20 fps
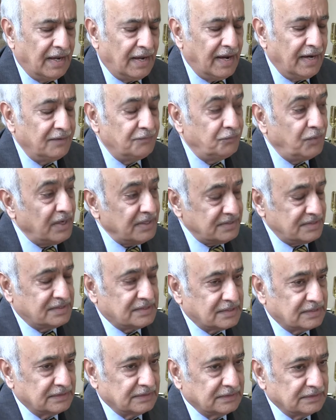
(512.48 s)
And
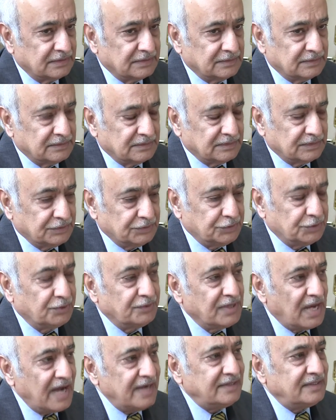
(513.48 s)
what
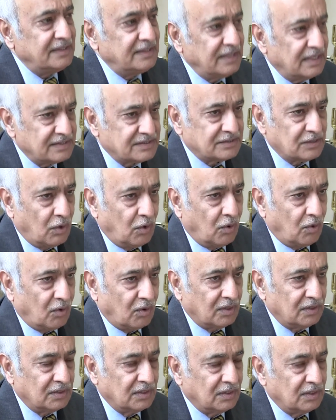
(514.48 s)
united us
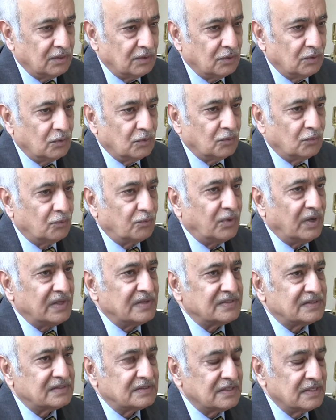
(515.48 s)
all
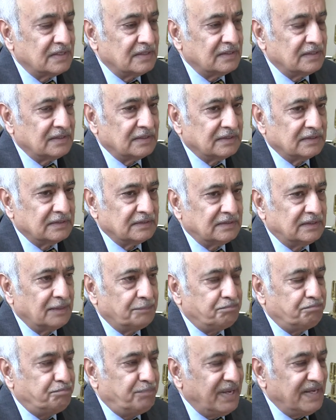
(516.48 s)
was the
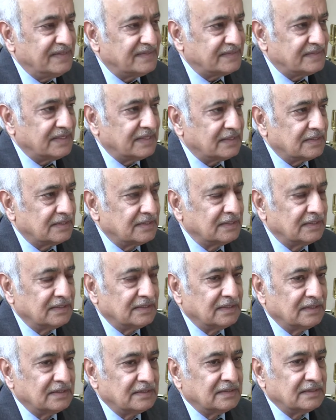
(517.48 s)
basic
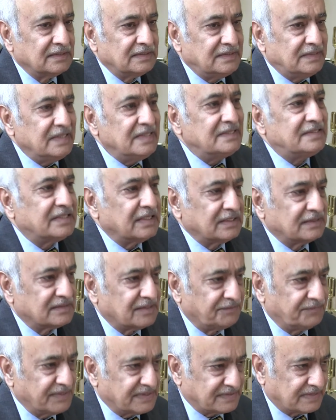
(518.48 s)
teachings
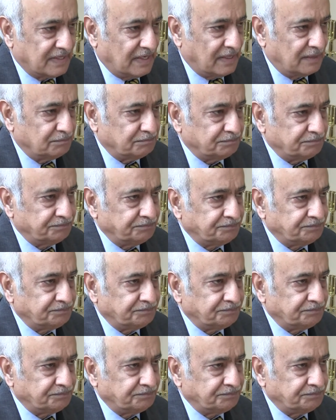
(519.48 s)
of Islam.